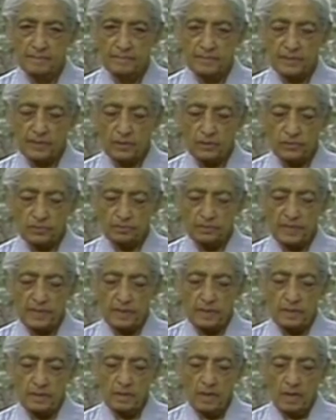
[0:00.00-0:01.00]
Without
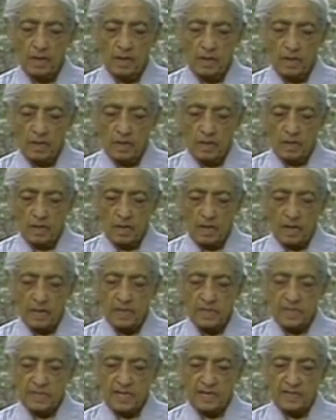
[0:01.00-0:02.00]
being
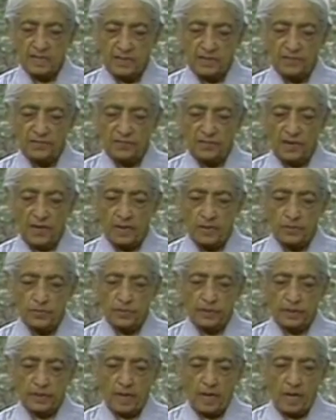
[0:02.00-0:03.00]
identified
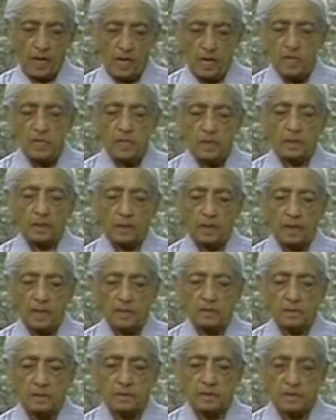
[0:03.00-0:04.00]
with any
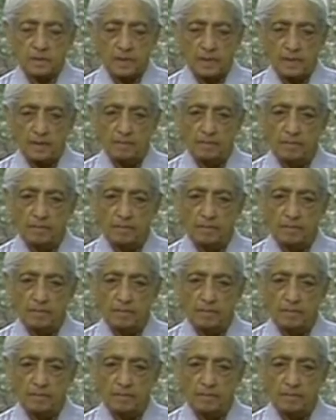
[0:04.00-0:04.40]
country?